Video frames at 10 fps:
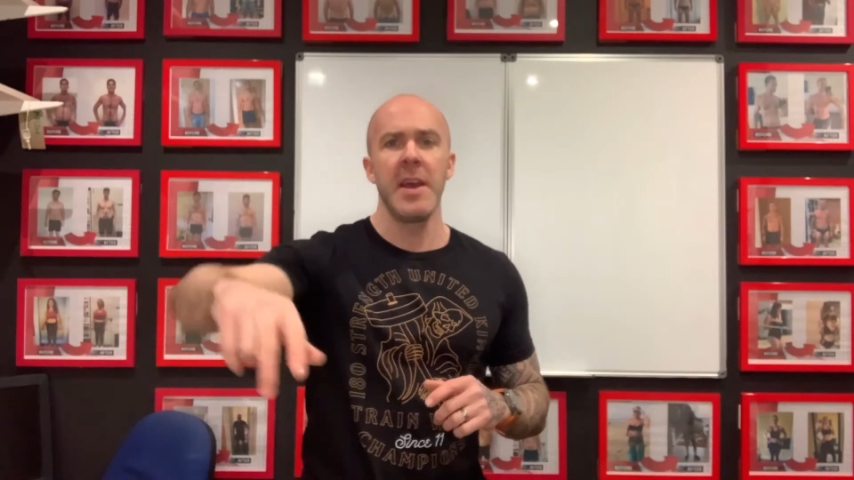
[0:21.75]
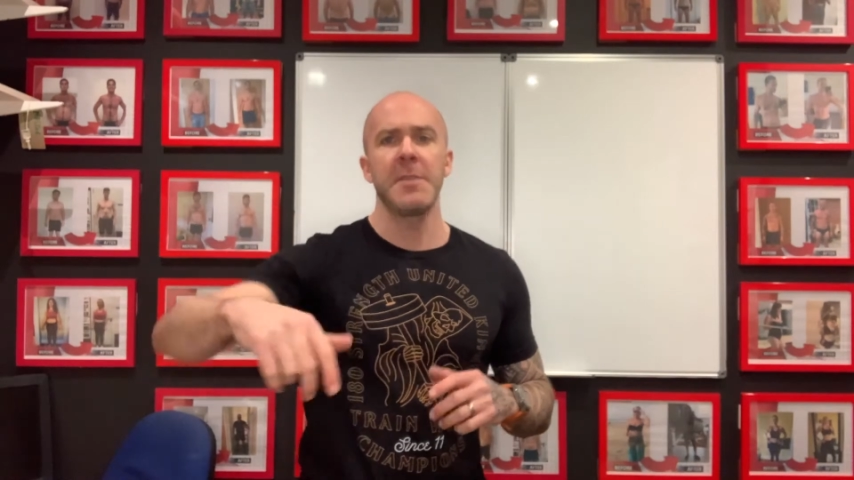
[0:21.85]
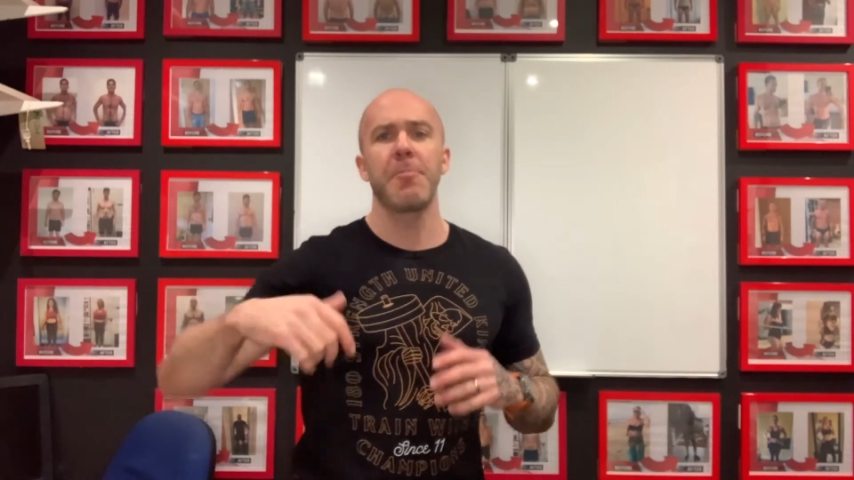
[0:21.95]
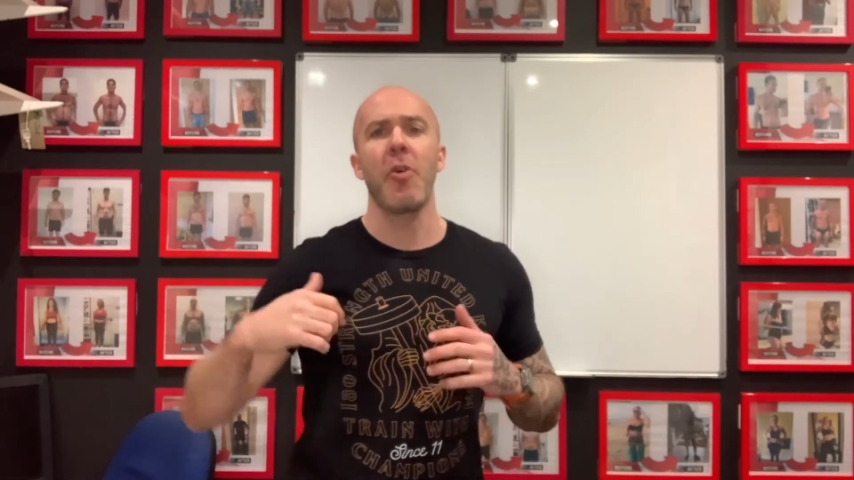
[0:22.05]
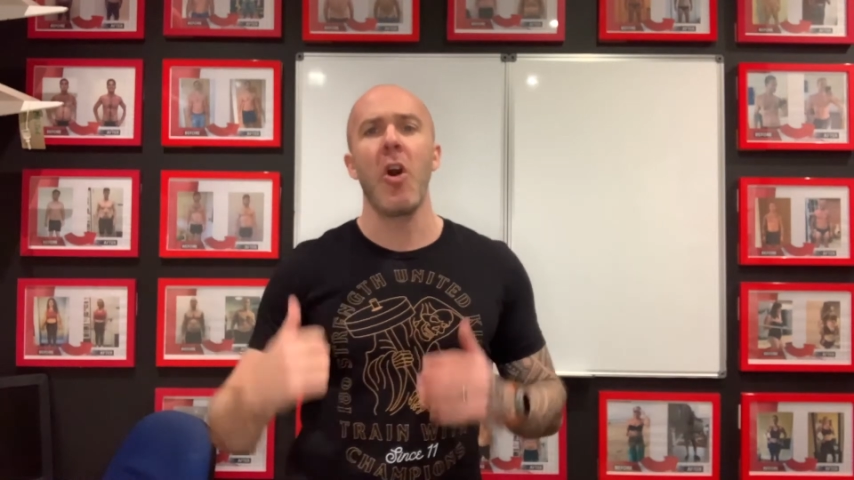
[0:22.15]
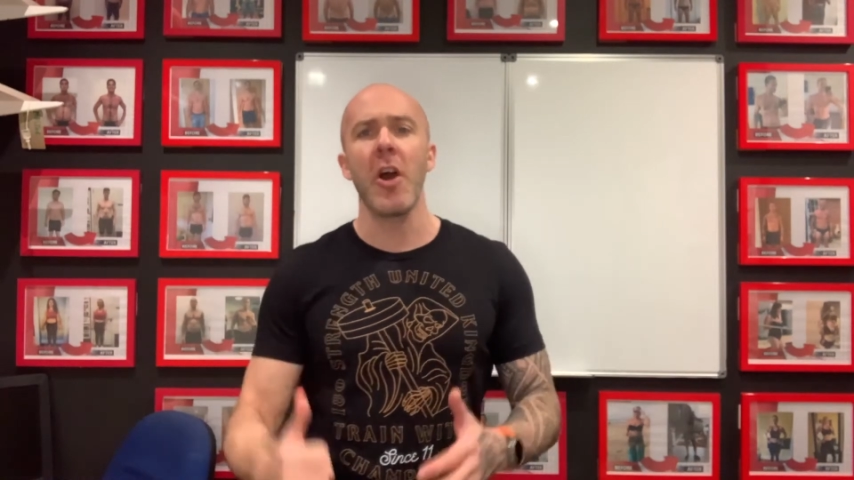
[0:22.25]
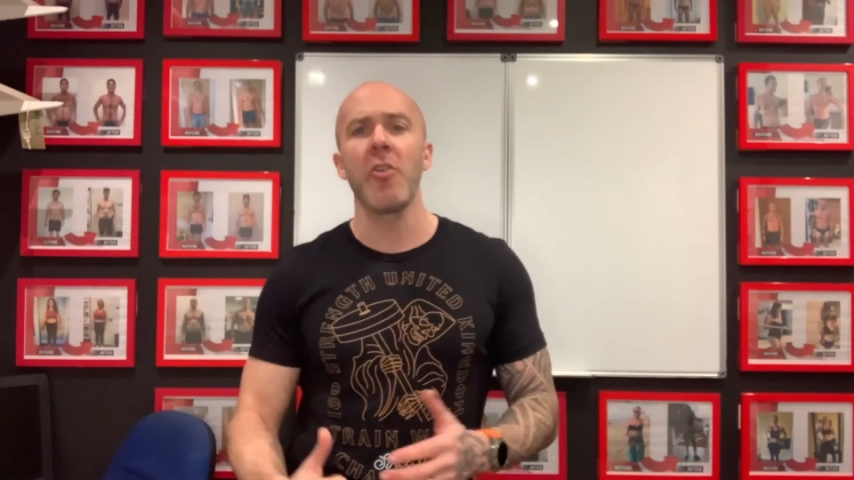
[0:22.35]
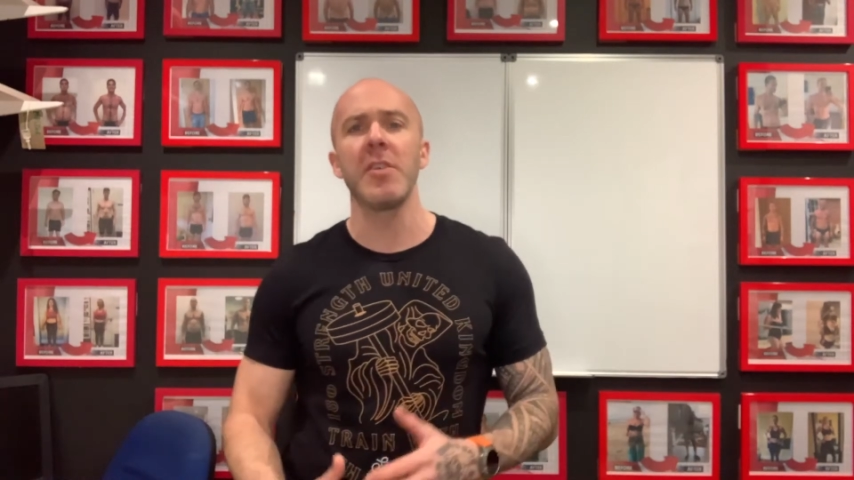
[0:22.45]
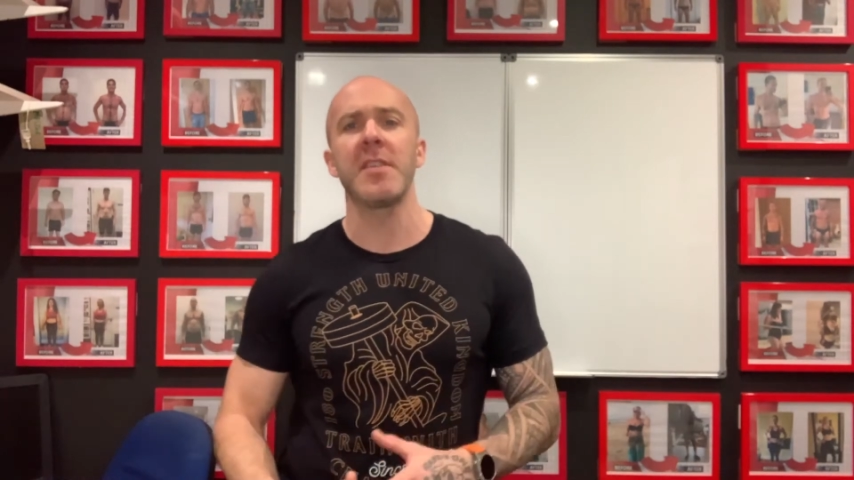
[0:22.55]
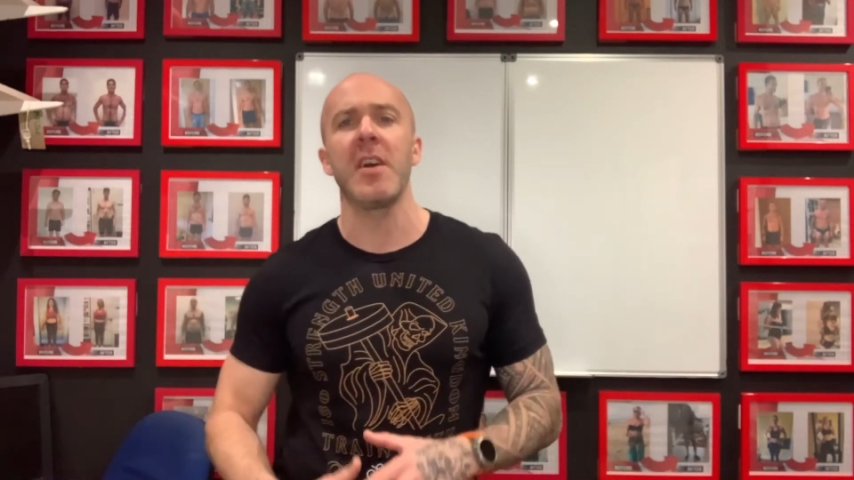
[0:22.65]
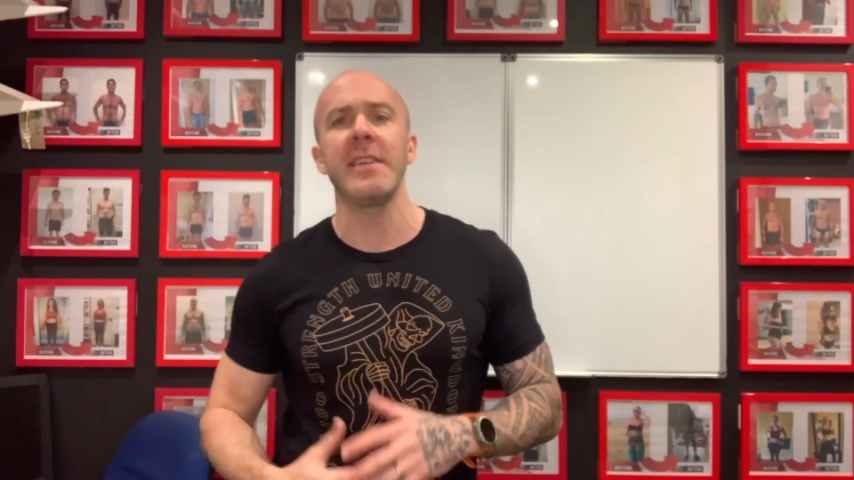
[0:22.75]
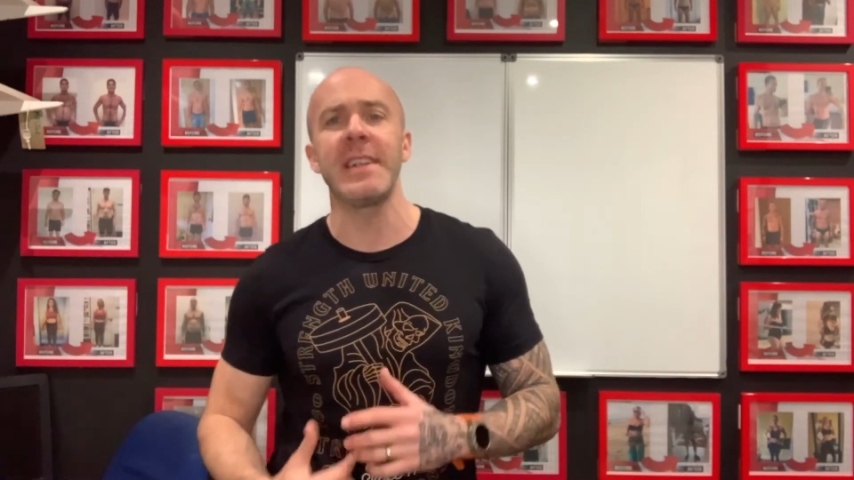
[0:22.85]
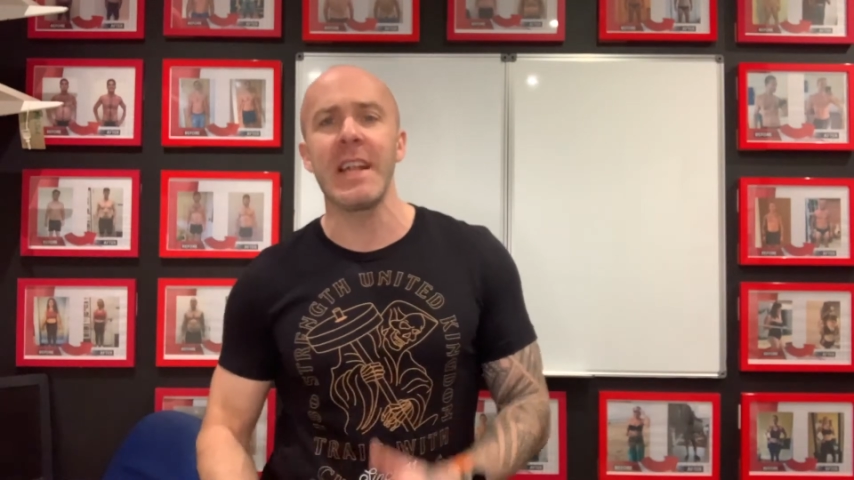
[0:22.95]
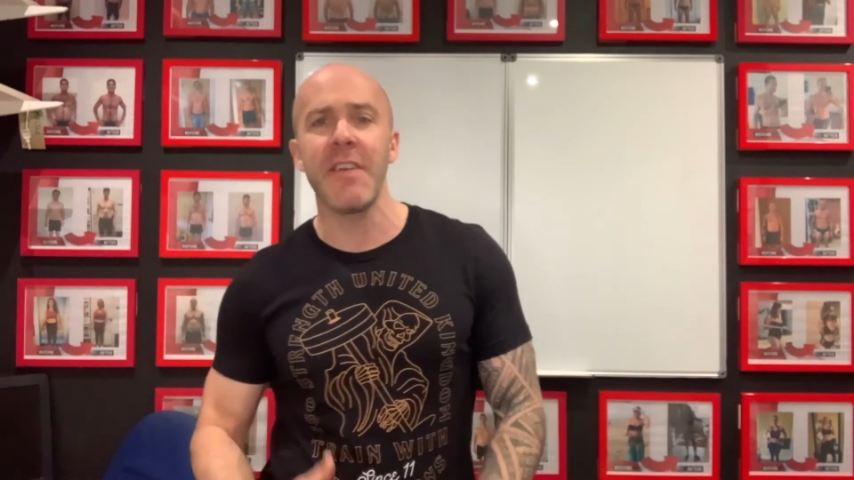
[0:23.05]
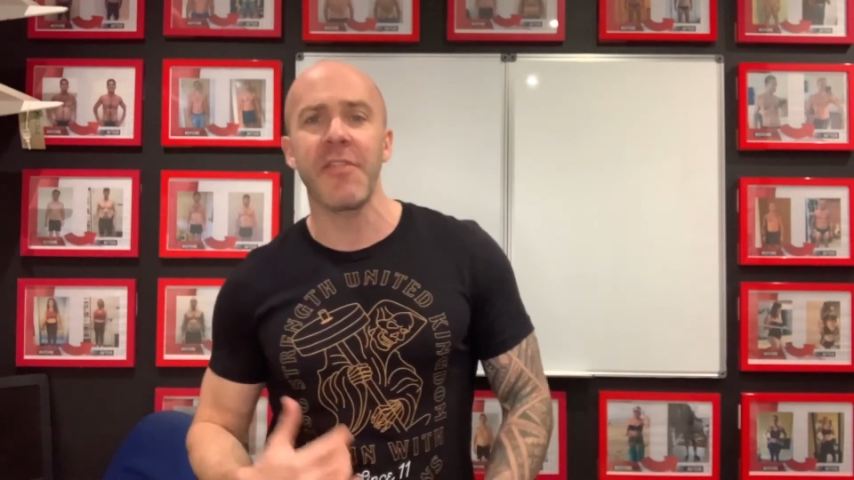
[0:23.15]
prioritise
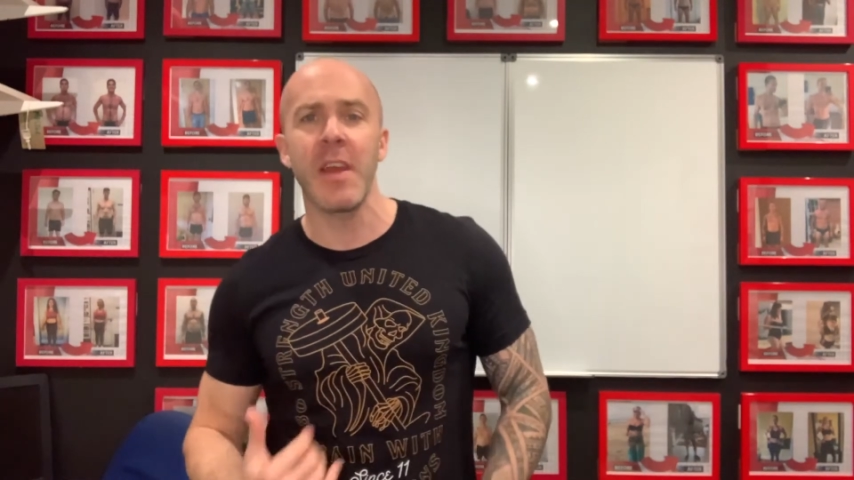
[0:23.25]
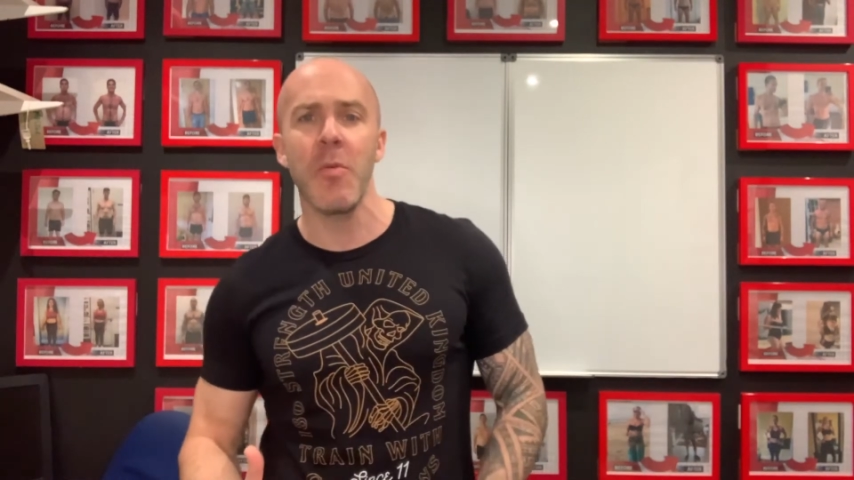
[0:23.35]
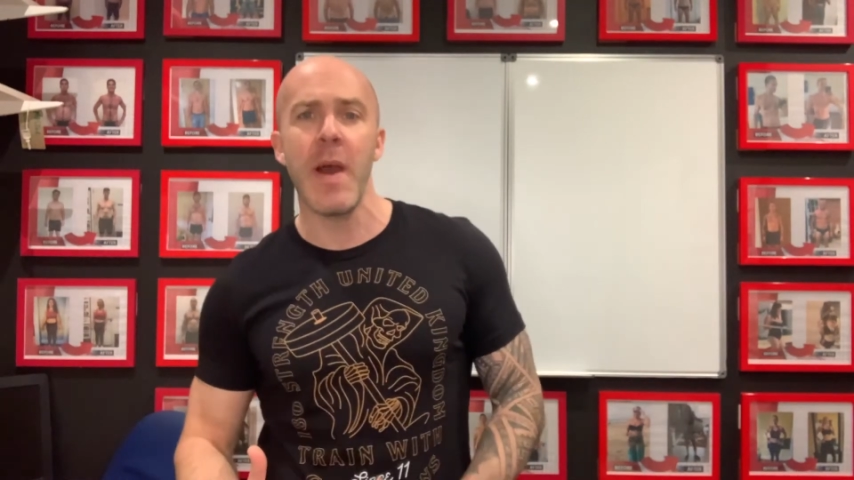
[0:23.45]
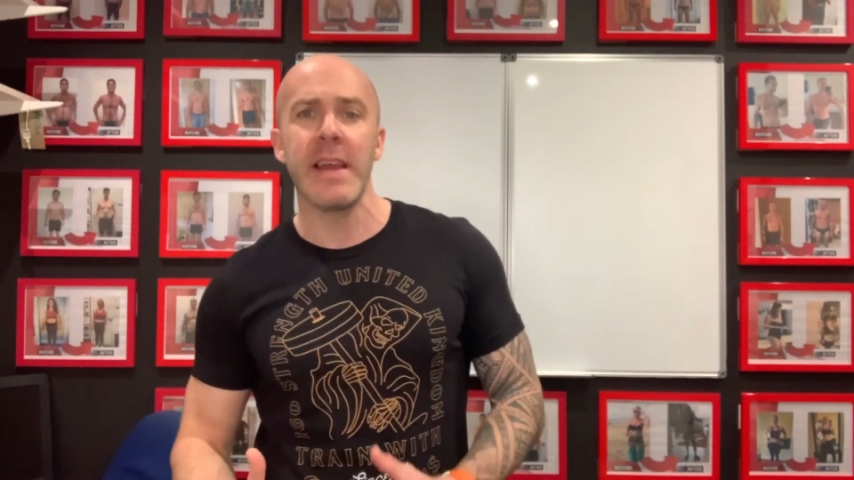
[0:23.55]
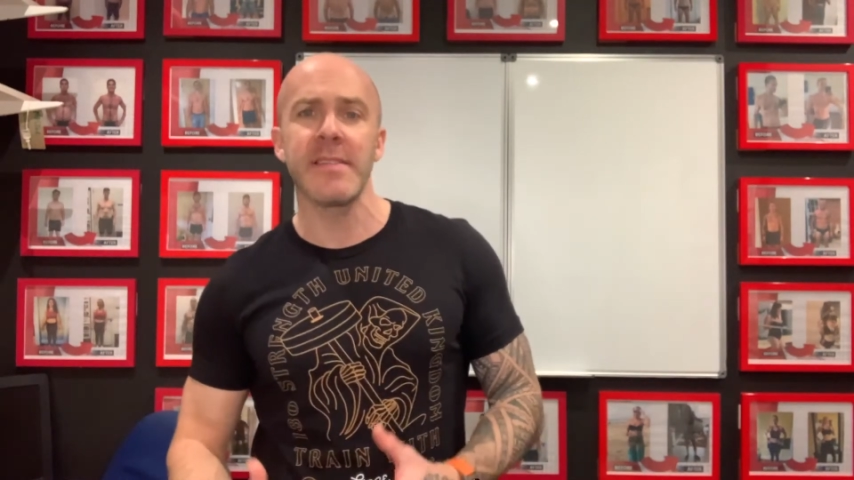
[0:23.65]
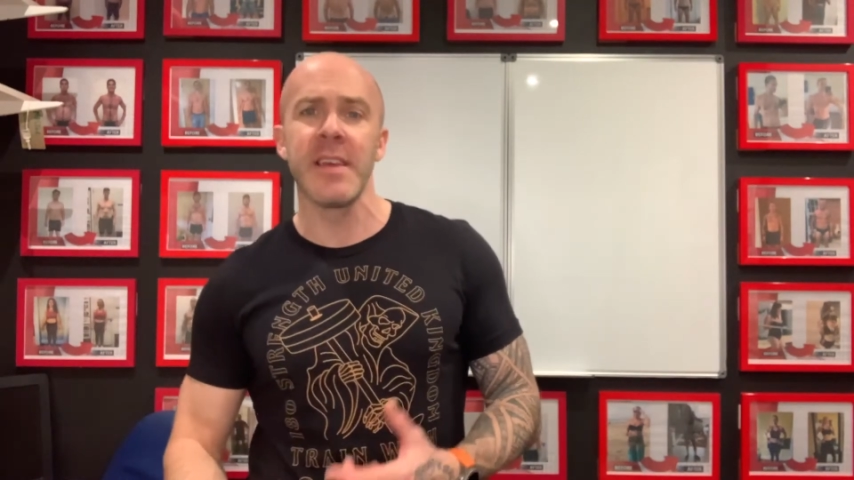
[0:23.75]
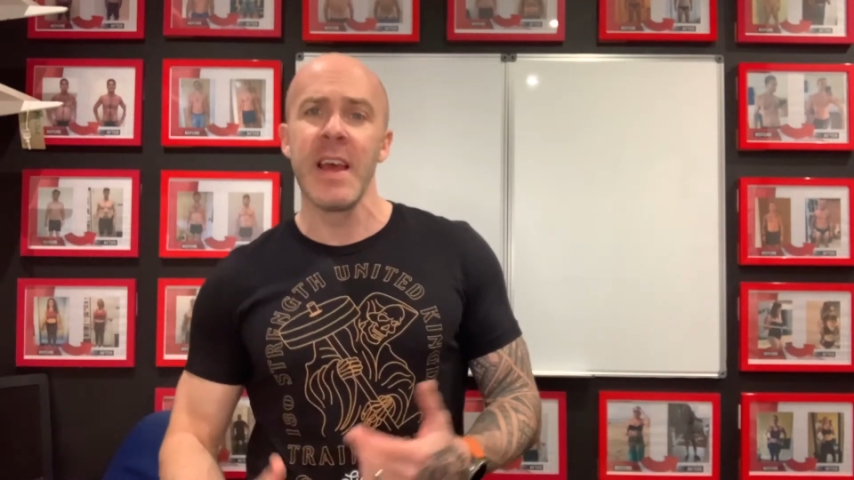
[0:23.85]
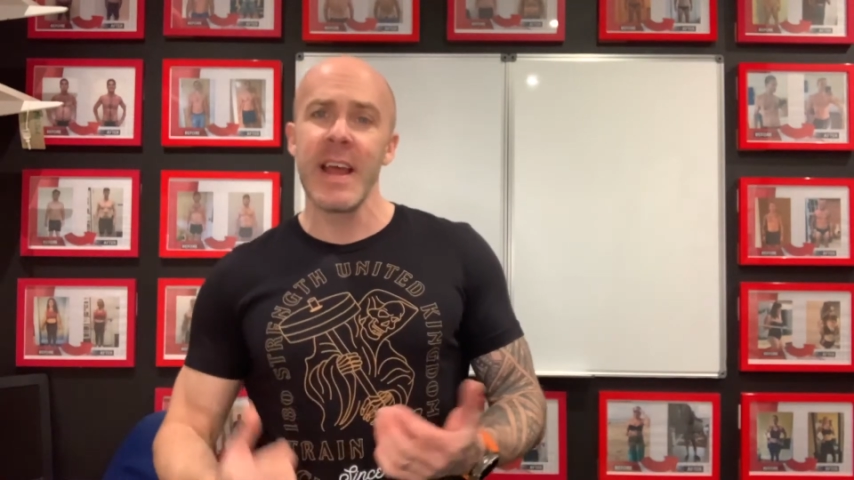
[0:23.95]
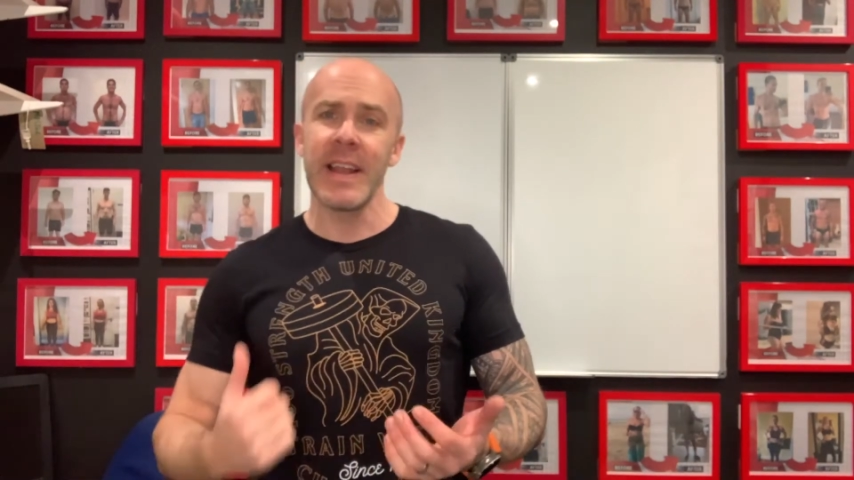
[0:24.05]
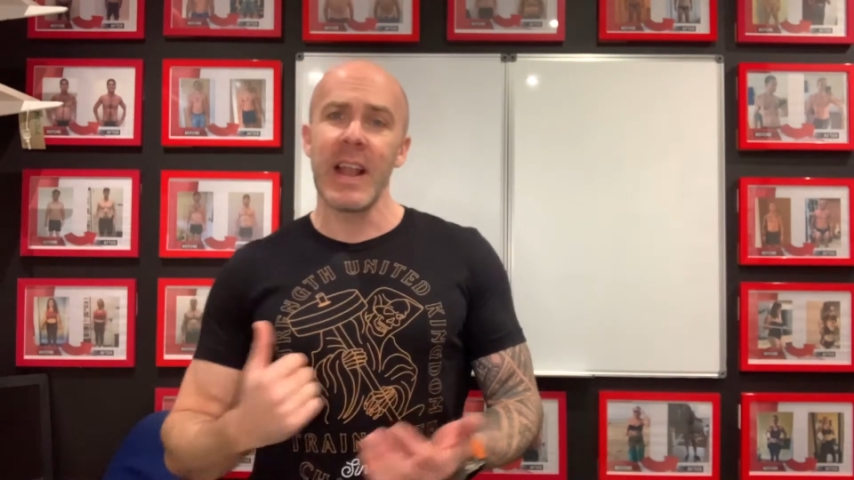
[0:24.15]
lifting weights. Now